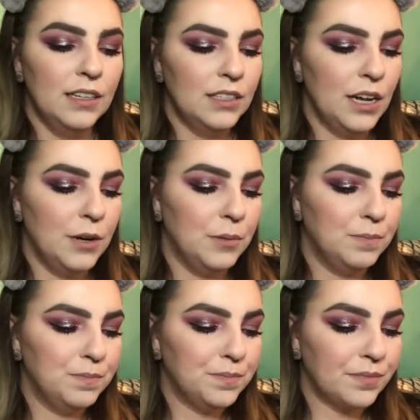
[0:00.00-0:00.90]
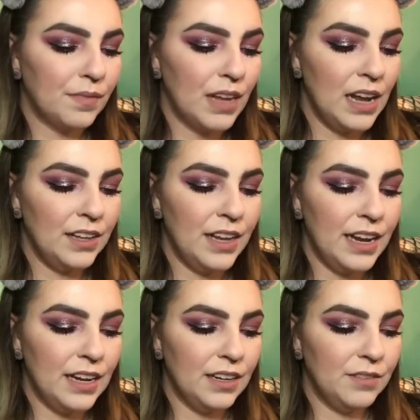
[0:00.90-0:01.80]
So I
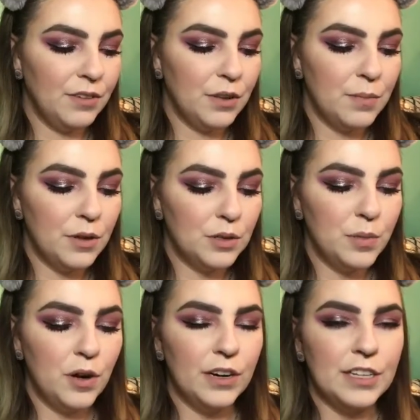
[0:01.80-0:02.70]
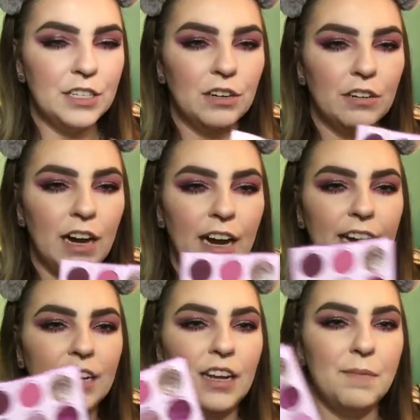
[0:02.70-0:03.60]
think for the most part it's
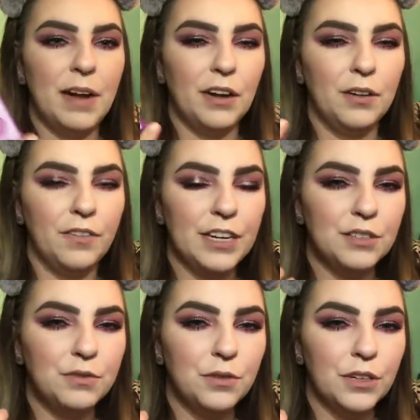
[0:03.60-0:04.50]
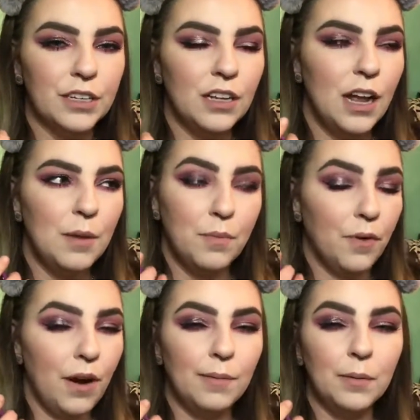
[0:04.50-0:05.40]
alright. Am I going to reach for it a lot?
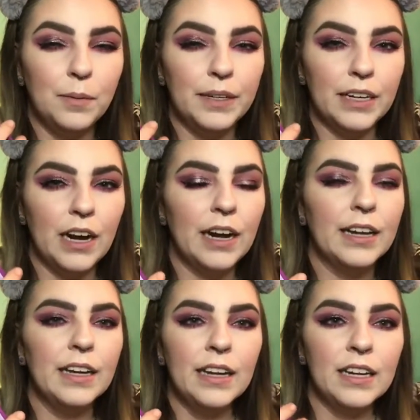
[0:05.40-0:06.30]
Probably not.